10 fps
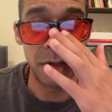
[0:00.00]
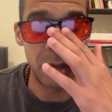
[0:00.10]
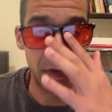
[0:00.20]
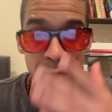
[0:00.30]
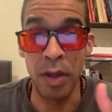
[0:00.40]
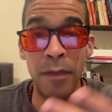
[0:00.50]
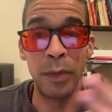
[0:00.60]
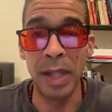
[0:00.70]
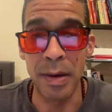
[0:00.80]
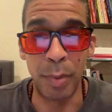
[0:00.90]
You're going to
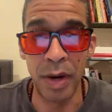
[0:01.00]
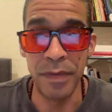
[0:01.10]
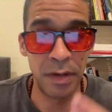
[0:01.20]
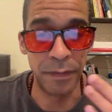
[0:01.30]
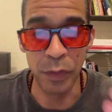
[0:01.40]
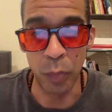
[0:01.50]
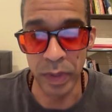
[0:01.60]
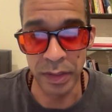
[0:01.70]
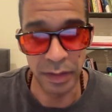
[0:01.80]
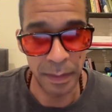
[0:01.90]
feel a lot of breath. You're going to feel
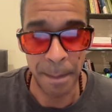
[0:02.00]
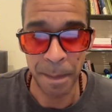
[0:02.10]
winded.